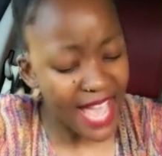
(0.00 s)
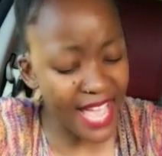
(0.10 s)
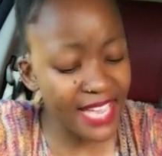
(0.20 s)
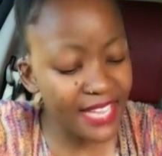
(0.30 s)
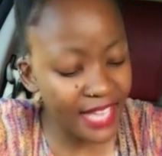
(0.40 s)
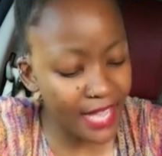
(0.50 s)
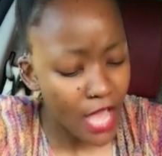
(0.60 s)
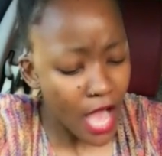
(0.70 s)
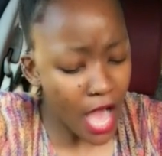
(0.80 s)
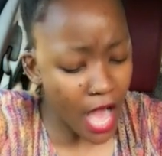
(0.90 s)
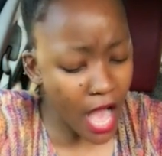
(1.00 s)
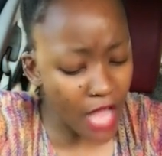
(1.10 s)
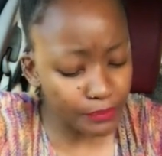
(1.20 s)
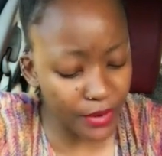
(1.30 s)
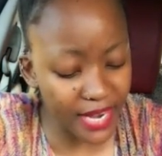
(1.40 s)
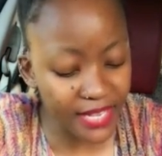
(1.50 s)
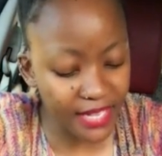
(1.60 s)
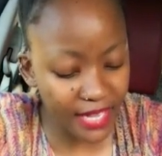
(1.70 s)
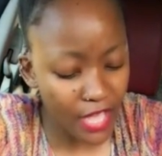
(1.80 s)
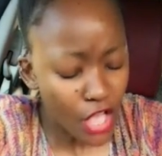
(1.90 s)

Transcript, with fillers: hating, heartbreaking,